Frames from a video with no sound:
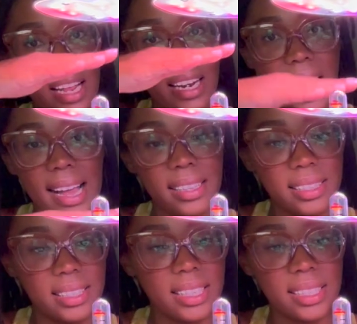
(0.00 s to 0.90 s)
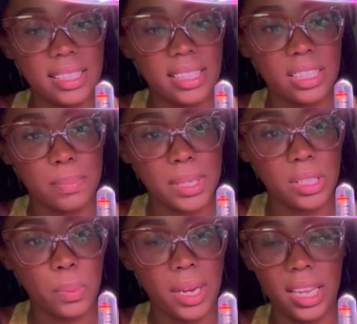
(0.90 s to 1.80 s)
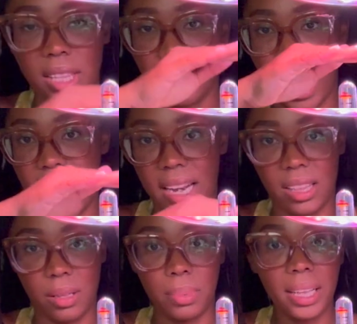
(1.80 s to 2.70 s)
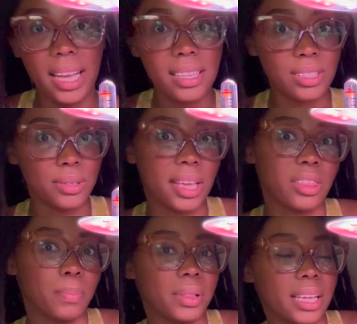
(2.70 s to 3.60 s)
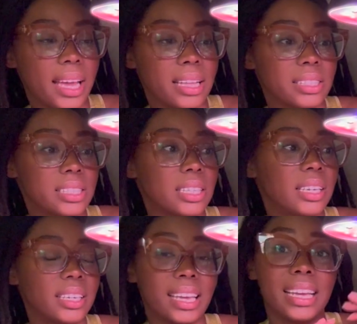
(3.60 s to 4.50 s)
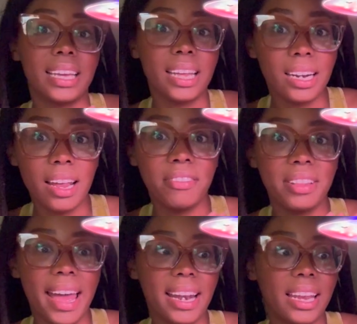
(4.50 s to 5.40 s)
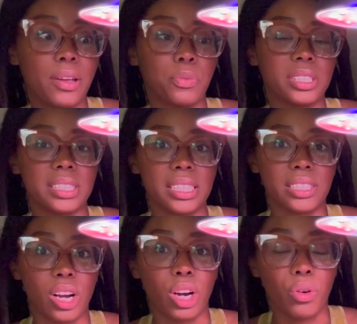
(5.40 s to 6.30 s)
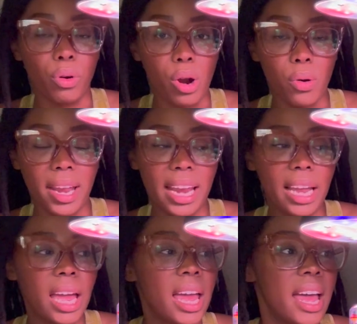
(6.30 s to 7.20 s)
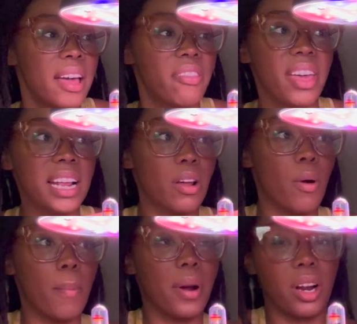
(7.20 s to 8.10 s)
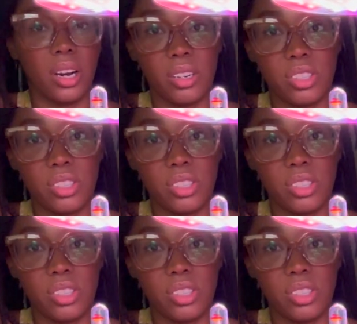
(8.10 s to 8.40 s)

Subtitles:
nice distance between the light and the plant so that the plants can get enough lighting, and once they start growing, they don't burn.